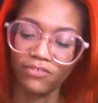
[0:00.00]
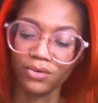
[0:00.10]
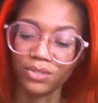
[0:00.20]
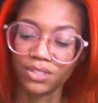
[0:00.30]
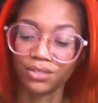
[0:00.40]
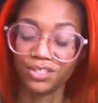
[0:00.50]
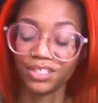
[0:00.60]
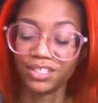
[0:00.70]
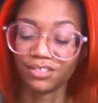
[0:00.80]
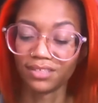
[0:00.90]
focus on your
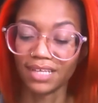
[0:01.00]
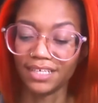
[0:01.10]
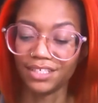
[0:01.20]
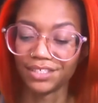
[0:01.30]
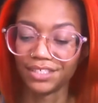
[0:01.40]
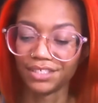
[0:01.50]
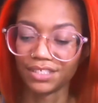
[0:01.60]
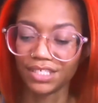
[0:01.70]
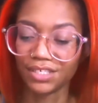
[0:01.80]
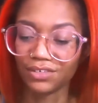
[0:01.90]
inner light, your inner
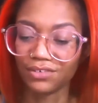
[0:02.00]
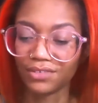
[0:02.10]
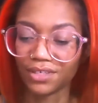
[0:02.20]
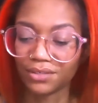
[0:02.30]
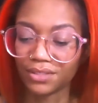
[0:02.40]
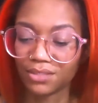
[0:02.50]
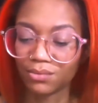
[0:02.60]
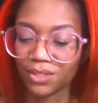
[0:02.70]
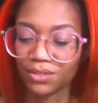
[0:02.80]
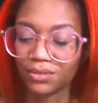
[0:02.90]
self though as
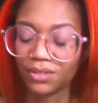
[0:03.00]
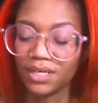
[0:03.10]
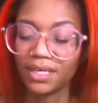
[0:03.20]
well,